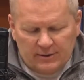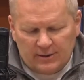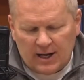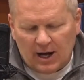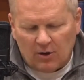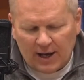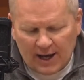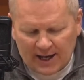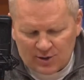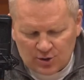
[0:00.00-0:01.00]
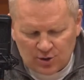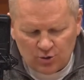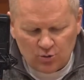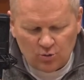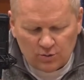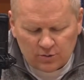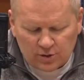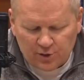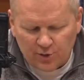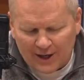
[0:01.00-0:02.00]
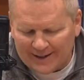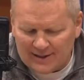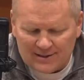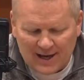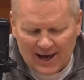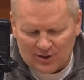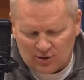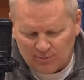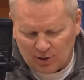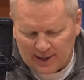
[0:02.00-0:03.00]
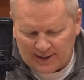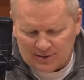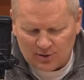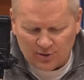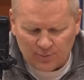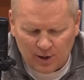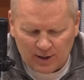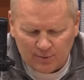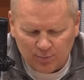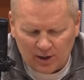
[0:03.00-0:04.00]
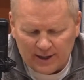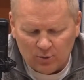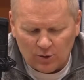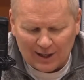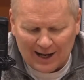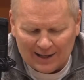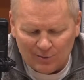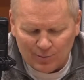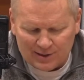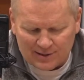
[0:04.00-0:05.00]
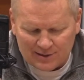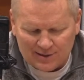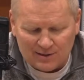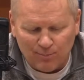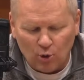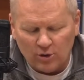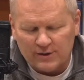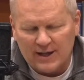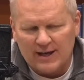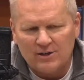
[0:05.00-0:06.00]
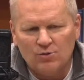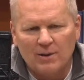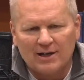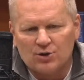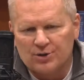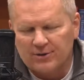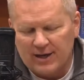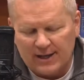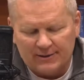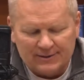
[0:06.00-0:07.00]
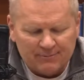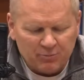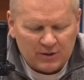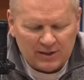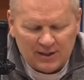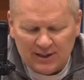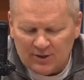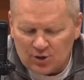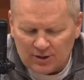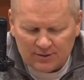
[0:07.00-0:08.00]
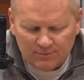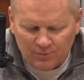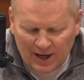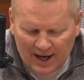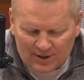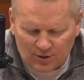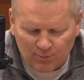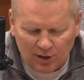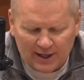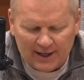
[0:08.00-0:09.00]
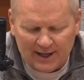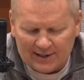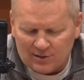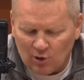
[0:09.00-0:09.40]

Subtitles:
Now, as you create these action plans in your department plan to work on the business, it's important that you make sure that each action plan has an